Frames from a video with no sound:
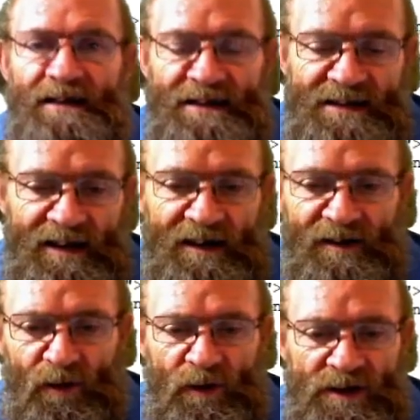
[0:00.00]
this
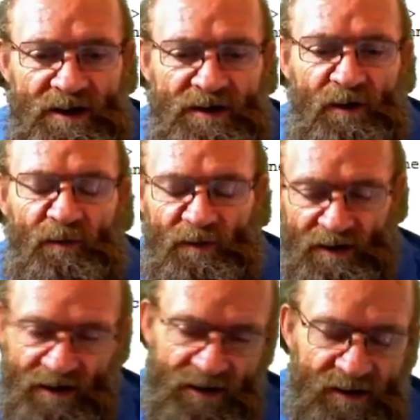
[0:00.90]

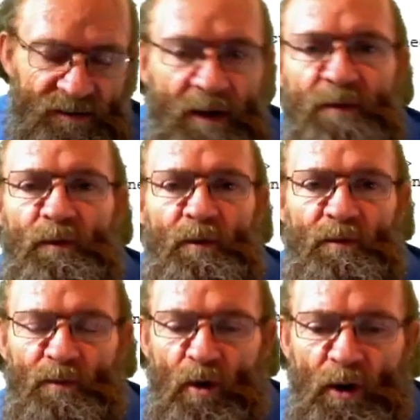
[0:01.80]
it's meant for
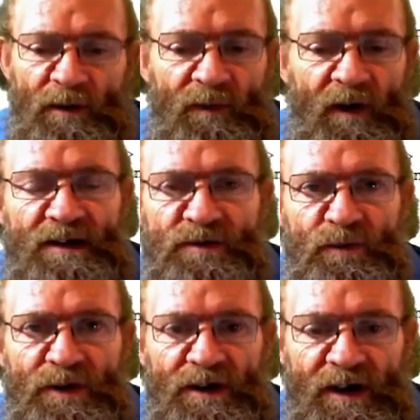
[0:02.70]
more advanced
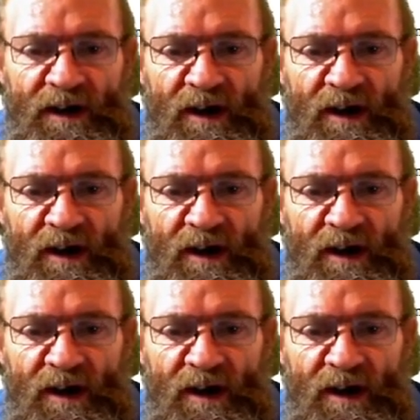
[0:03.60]
work